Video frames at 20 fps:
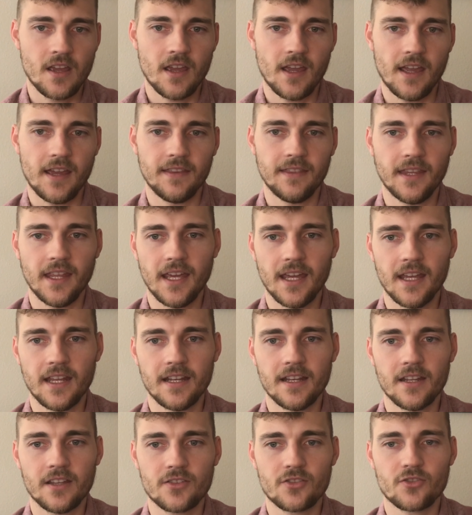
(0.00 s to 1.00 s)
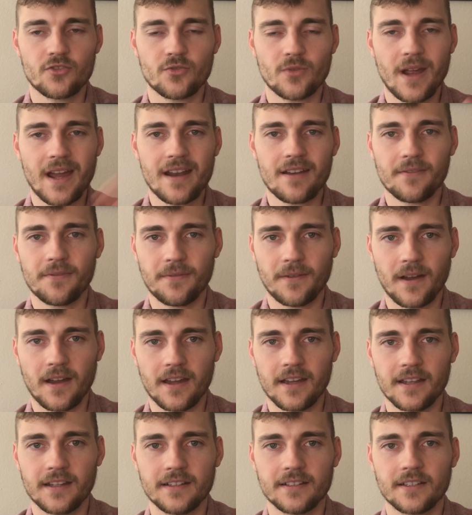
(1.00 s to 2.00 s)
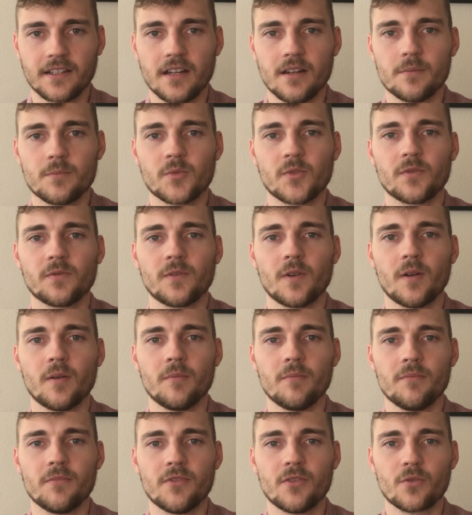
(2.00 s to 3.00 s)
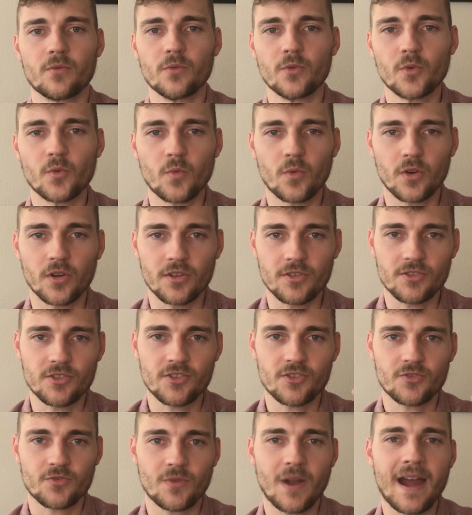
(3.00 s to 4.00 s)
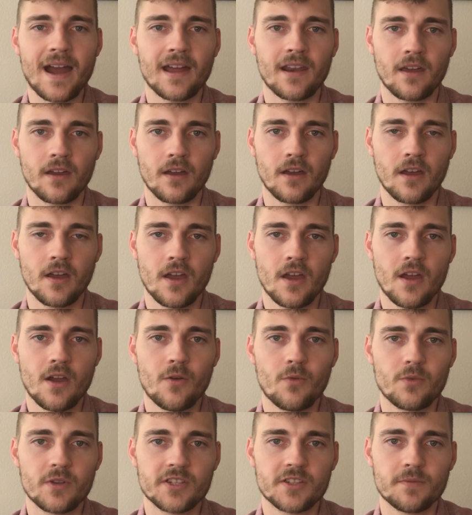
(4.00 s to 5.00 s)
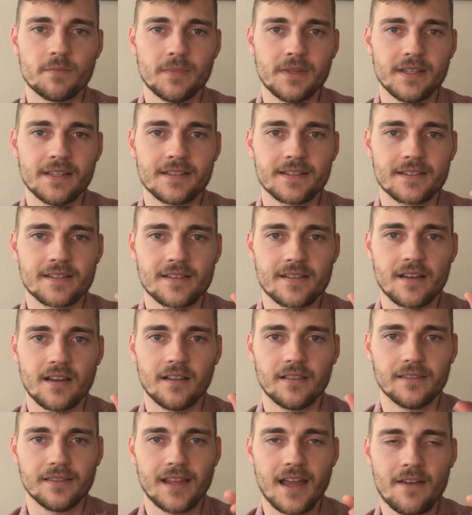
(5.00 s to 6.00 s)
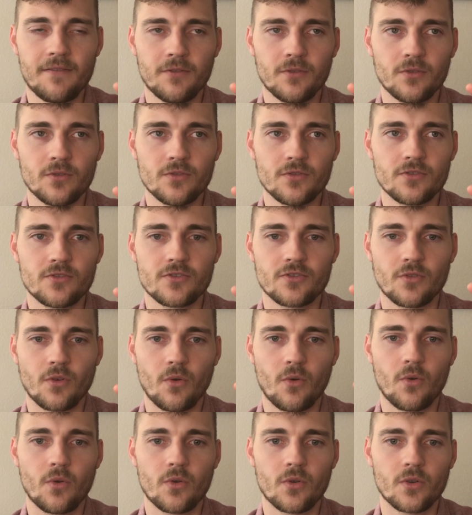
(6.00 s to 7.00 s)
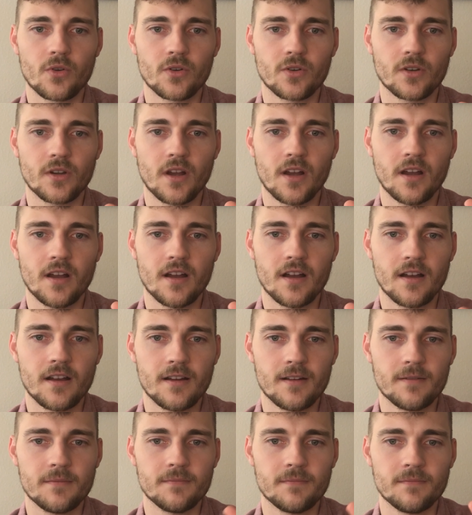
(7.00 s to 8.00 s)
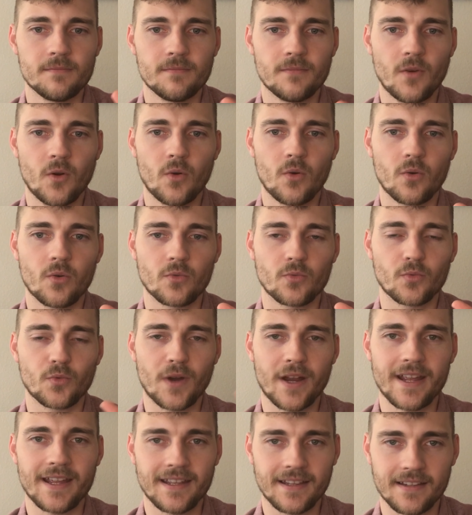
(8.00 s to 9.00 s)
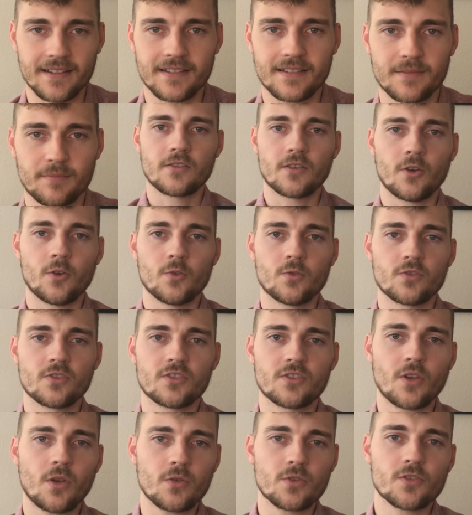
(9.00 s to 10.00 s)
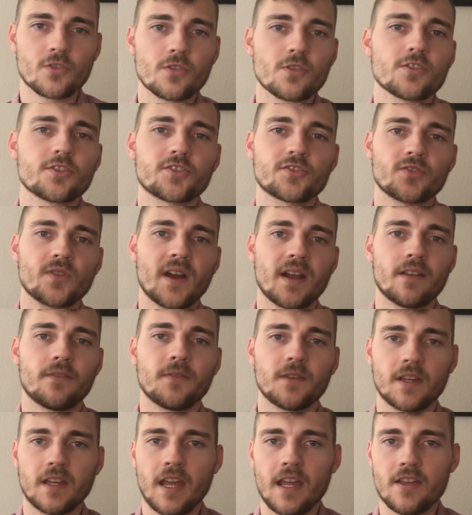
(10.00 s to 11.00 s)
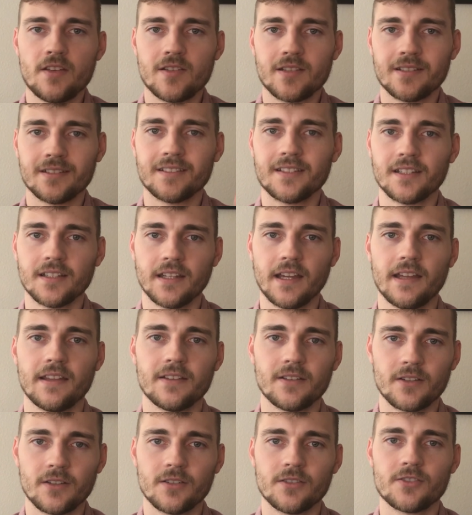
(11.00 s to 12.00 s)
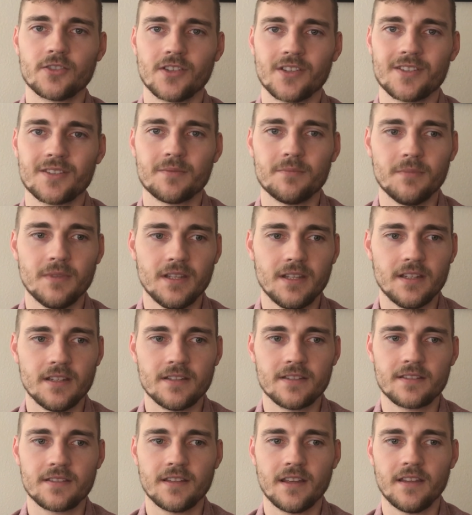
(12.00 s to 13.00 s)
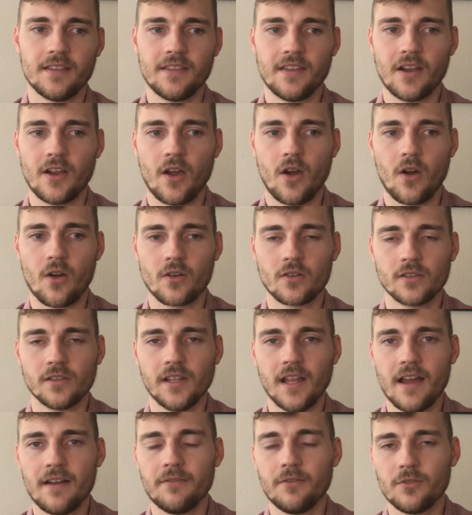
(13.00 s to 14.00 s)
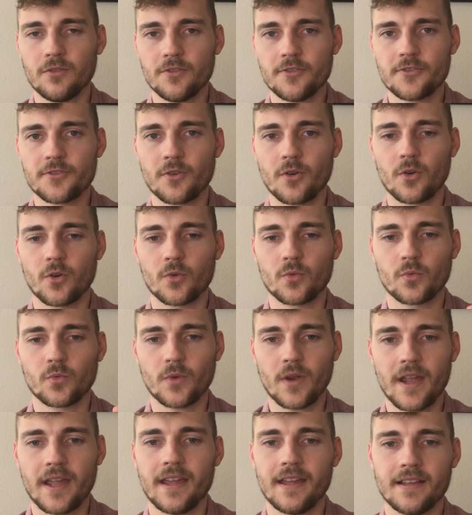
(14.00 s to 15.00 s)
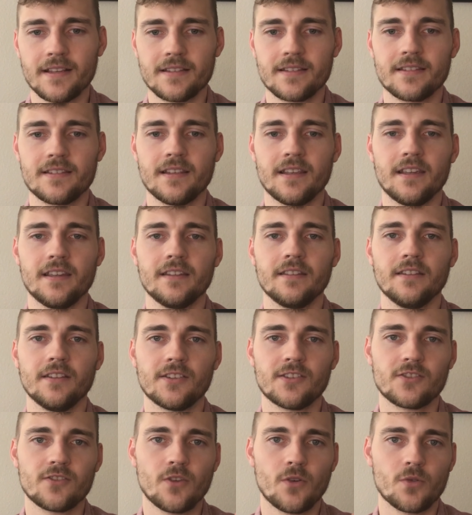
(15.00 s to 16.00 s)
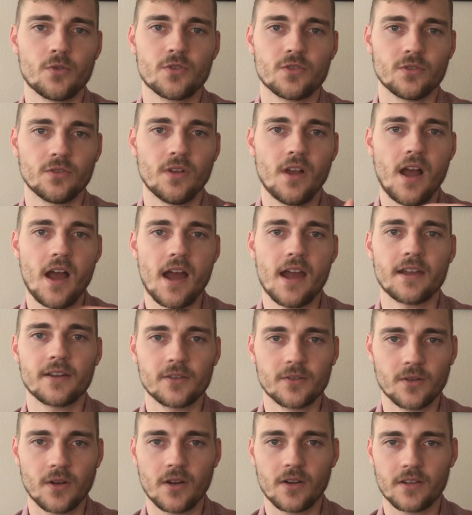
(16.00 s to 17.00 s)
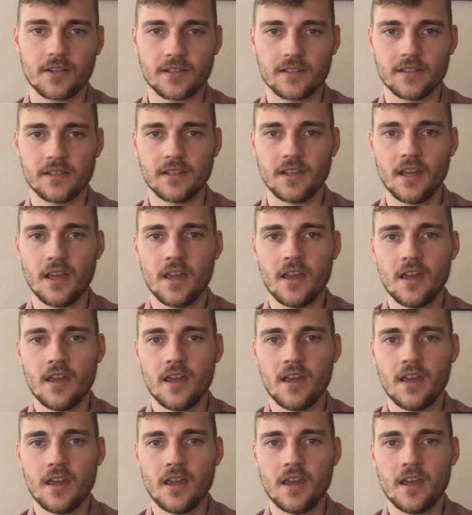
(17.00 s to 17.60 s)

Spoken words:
and then stratified comes from the root word strata, which means levels or ranks. So social stratification together just means that there are levels or ranks in the social hierarchy,